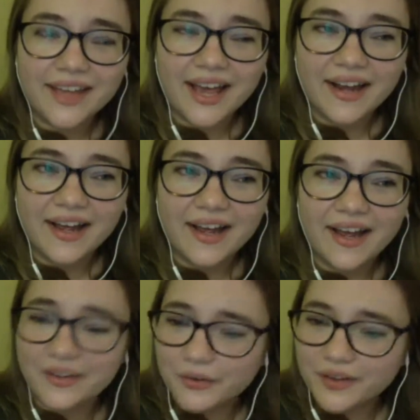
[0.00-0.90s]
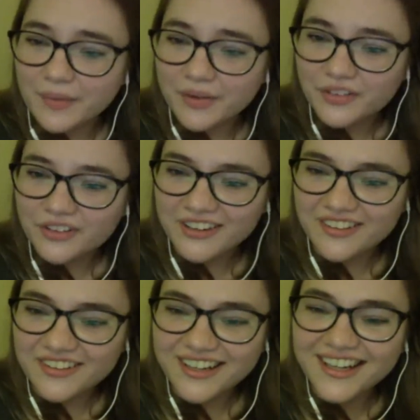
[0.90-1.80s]
had a high school chemistry
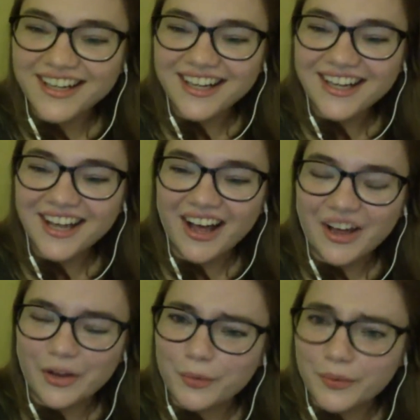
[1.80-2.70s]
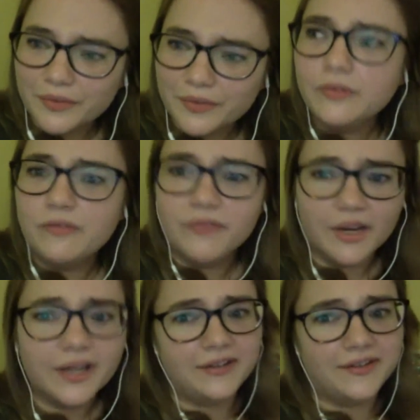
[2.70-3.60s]
teacher who was
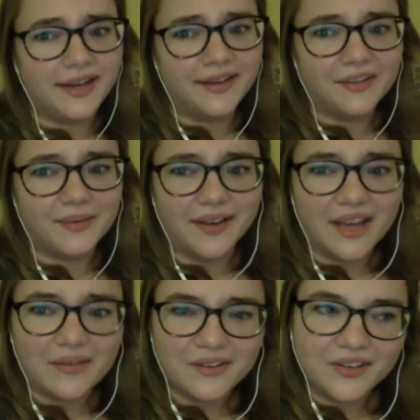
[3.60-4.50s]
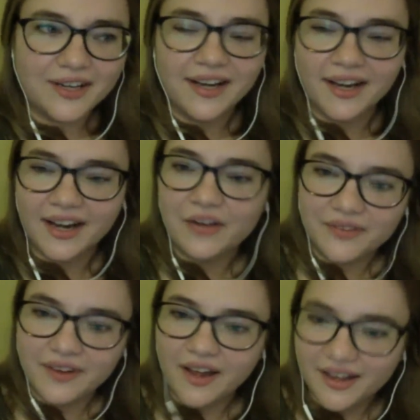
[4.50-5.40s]
very enthusiastic about chemistry, and I
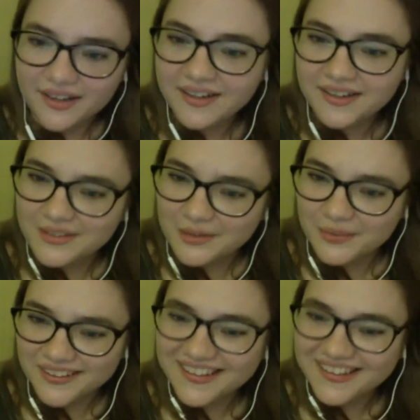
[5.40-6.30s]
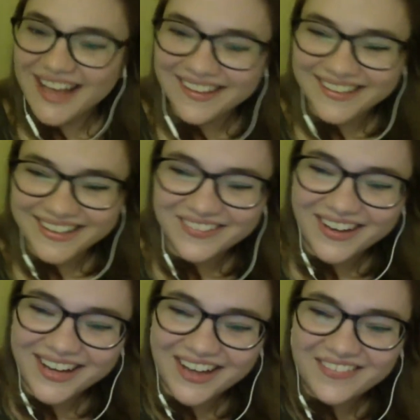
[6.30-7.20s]
was not super enthusiastic
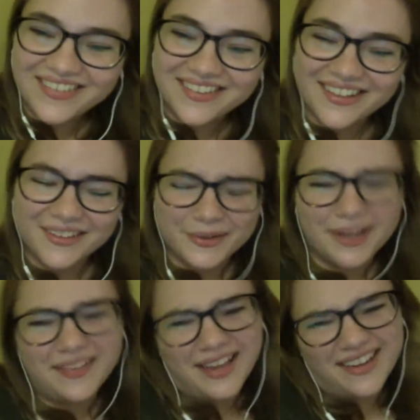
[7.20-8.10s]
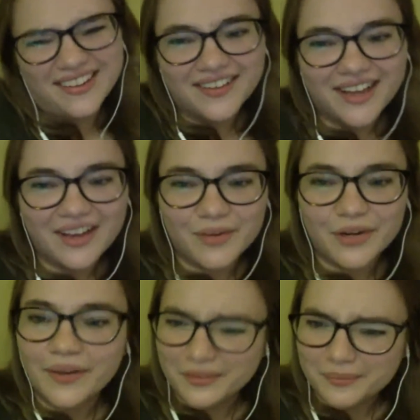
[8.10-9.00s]
about chemistry in school. I liked it okay, but
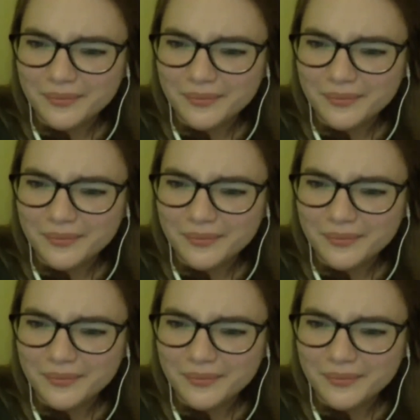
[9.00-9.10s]
it wasn't